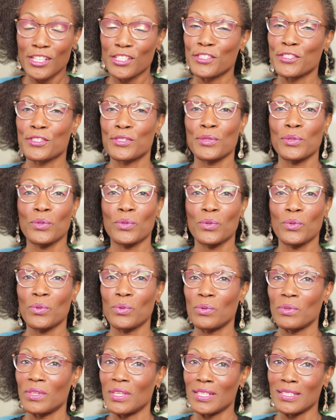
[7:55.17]

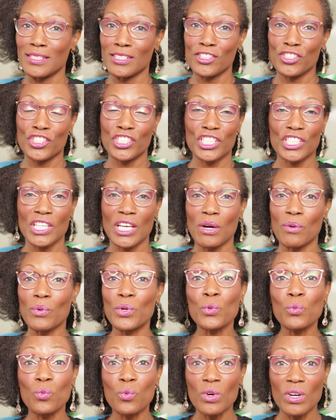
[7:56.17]
So this is just how
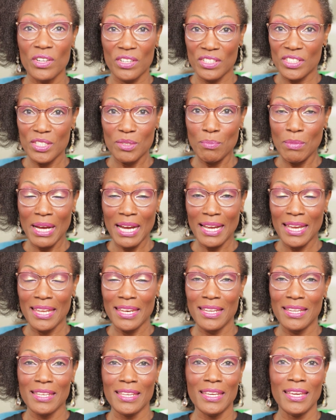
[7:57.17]
it was back
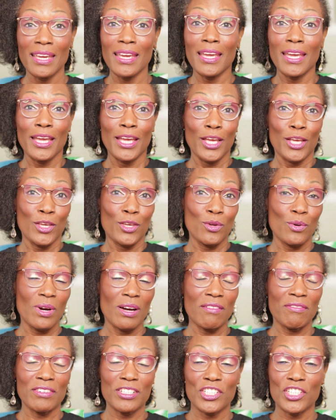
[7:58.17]
in the day. You
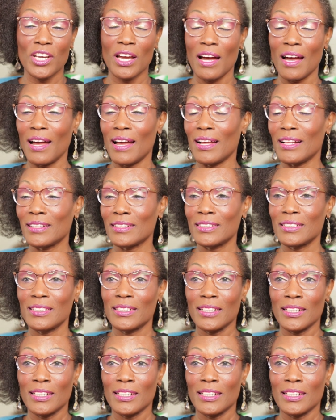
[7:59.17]
have a child,